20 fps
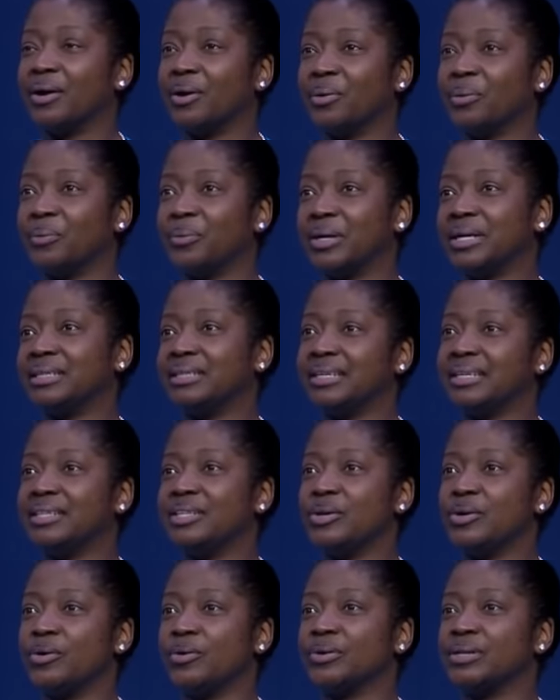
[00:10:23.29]
What led
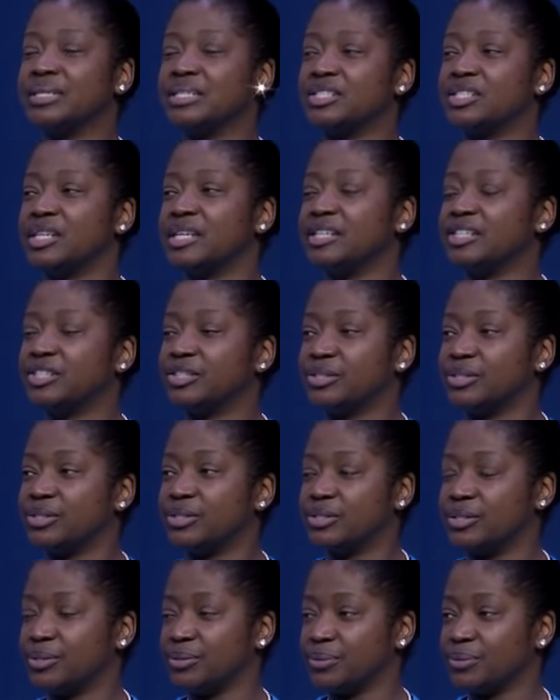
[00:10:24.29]
the organization
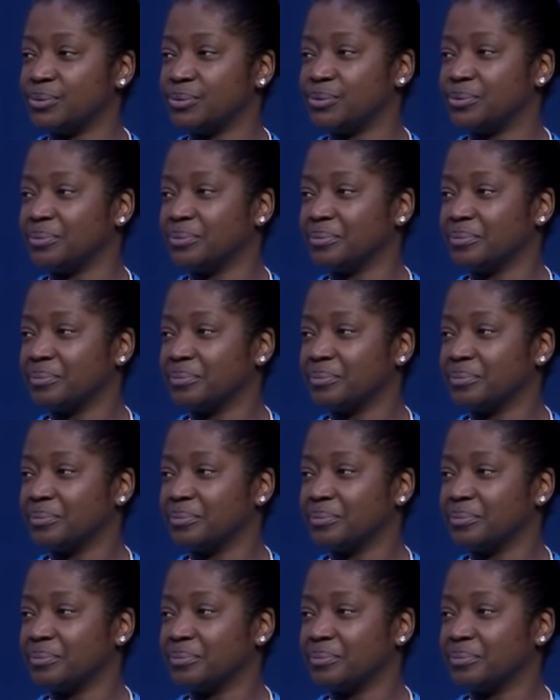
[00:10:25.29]
to